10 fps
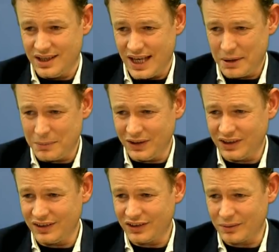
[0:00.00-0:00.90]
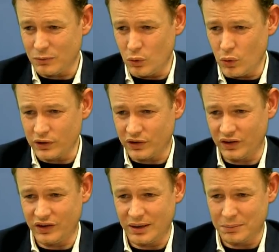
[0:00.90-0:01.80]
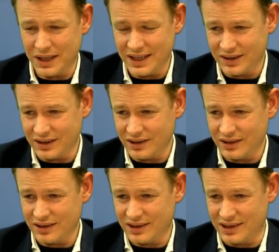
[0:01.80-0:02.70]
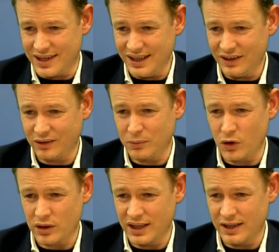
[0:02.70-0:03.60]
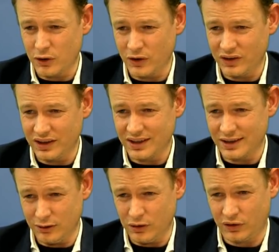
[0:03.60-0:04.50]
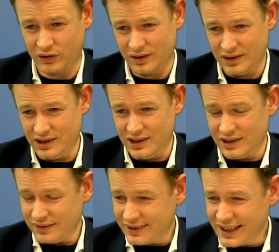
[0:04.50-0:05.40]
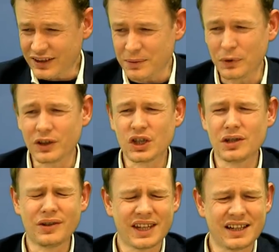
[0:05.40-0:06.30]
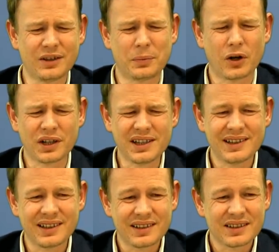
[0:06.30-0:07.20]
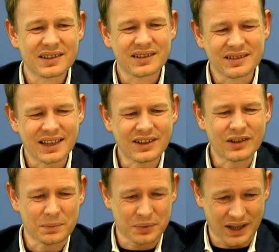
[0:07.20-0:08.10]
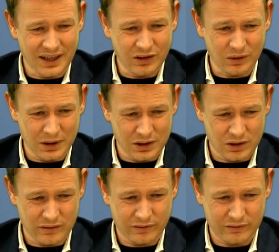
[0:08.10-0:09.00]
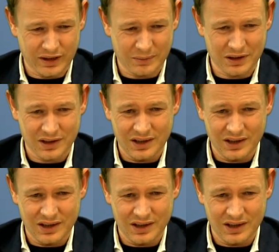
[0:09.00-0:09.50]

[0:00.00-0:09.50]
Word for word: Am I missing some nuances that make this more interesting than it looks? That's the position you think is boring? That surprises me, Turf and Fragment.